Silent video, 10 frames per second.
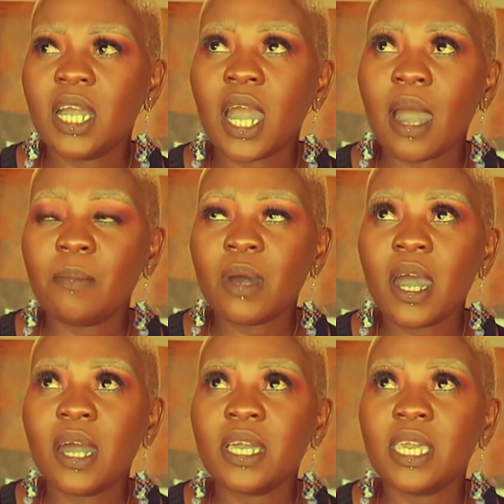
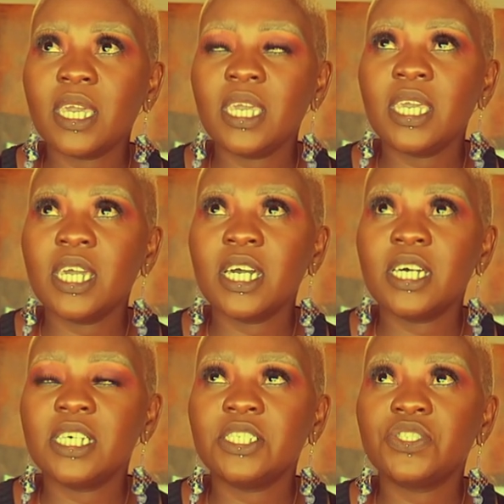Ngama,
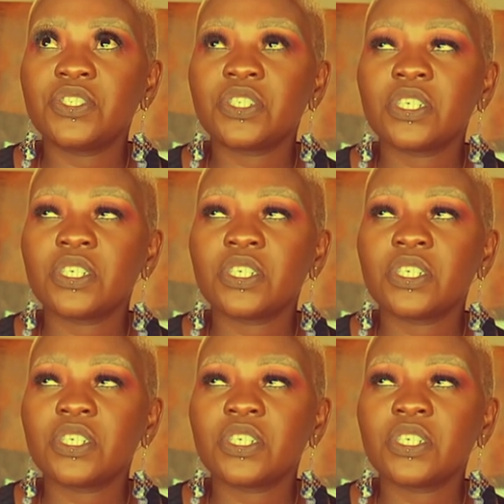and